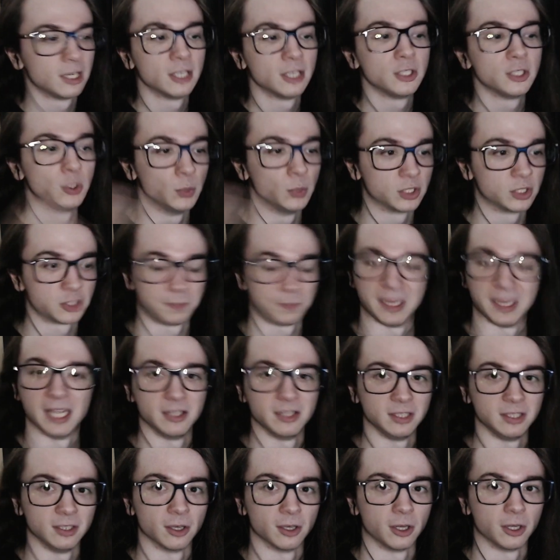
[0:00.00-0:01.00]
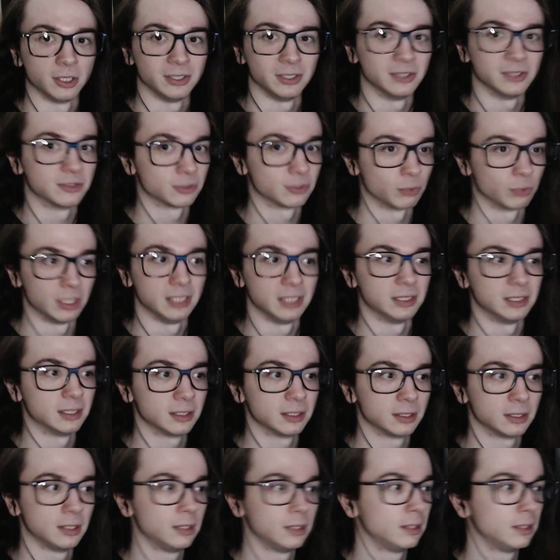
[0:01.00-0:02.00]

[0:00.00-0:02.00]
to expand the audience or anything.